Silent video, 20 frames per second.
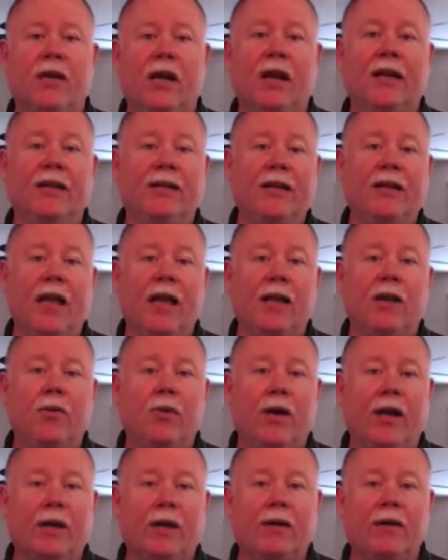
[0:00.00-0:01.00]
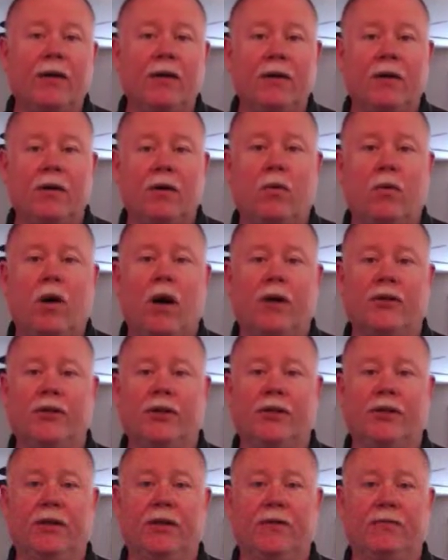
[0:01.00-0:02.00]
in Kennewick,
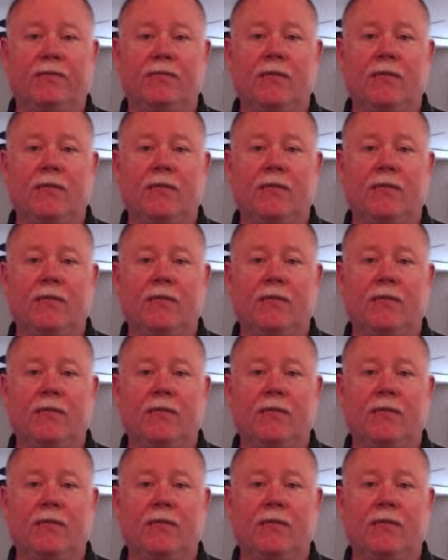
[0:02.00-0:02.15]
Washington.